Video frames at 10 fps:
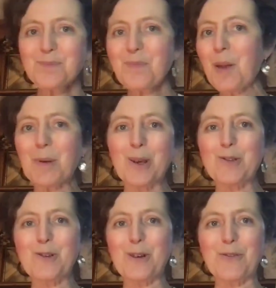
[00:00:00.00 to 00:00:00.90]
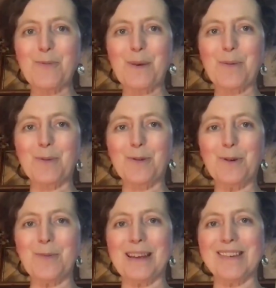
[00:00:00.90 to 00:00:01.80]
because two different people
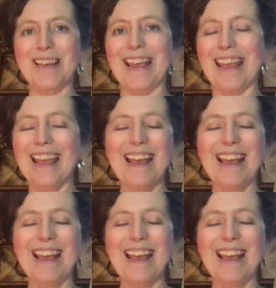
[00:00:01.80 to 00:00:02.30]
taught me, you see.